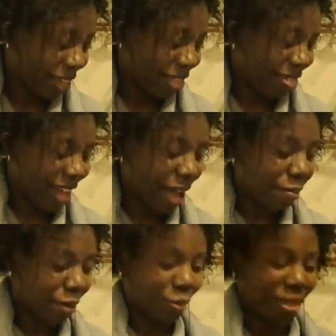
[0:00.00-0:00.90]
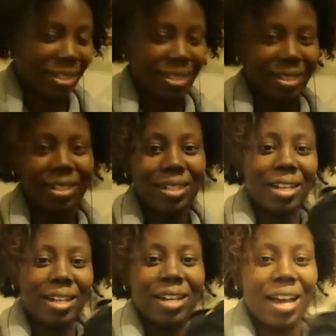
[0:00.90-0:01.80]
in that moment,
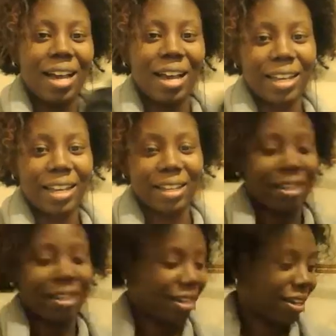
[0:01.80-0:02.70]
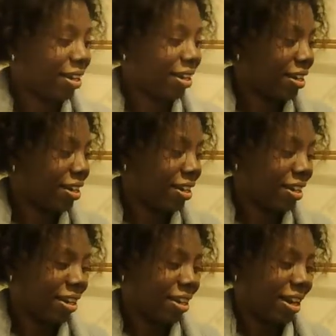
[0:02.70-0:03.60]
I
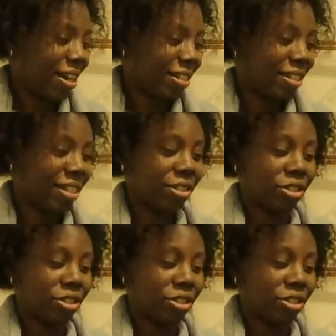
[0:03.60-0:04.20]
stand in